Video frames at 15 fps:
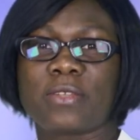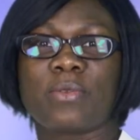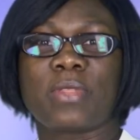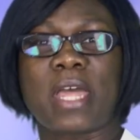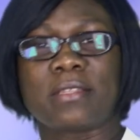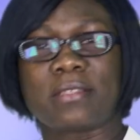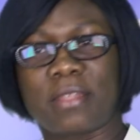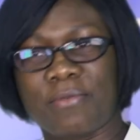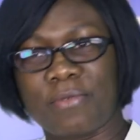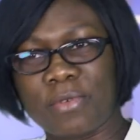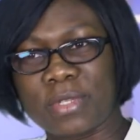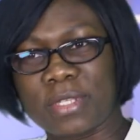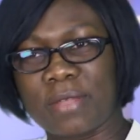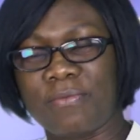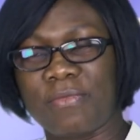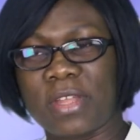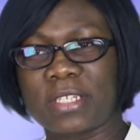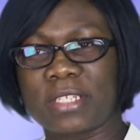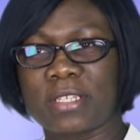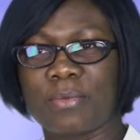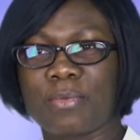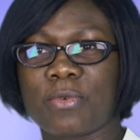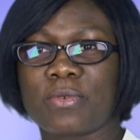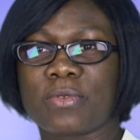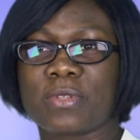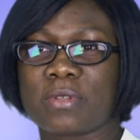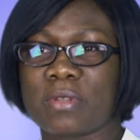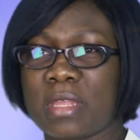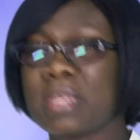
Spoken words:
So that's the fruits and vegetables.